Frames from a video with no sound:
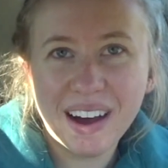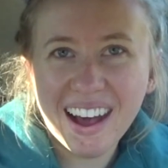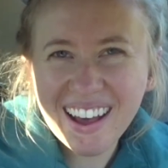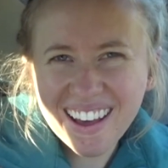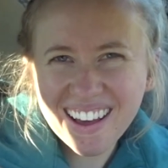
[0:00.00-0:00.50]

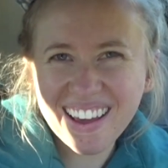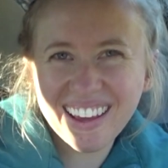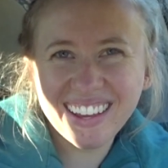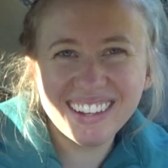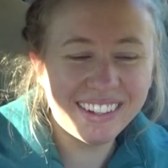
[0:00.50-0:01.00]

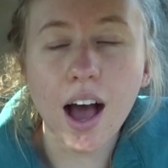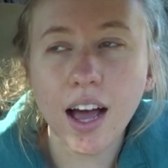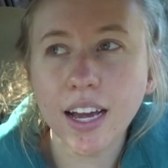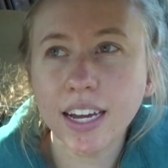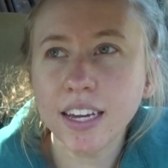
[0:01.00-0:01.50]
hi.
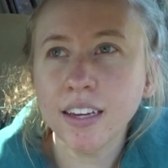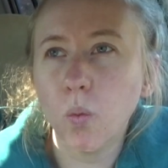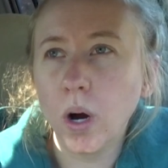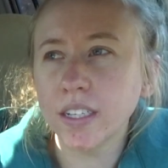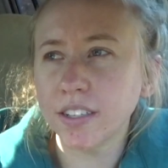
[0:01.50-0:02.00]
I
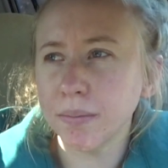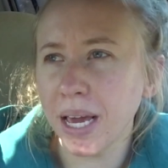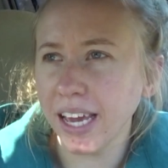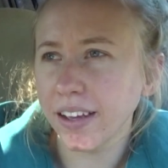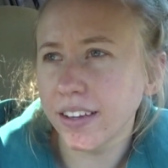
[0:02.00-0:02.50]
want to
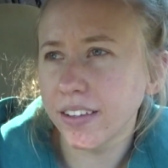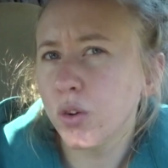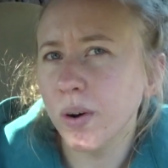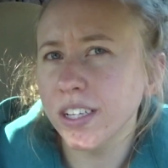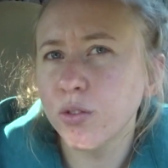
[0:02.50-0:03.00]
make
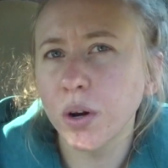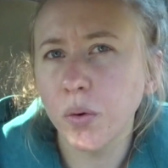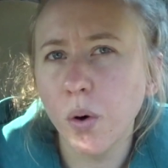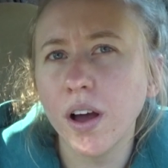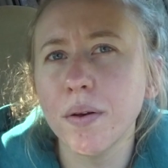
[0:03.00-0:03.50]

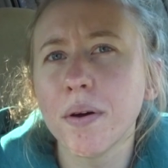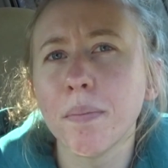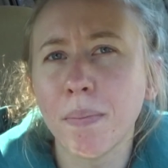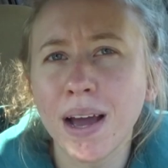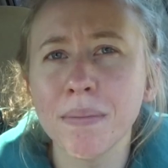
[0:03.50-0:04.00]
2021
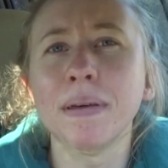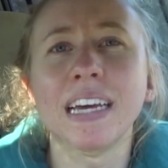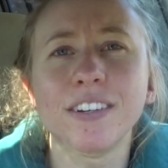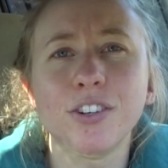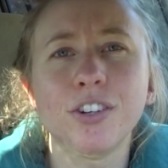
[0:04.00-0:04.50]
my
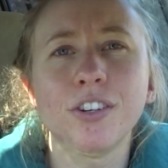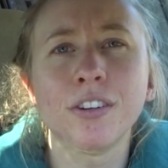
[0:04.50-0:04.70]
bitch.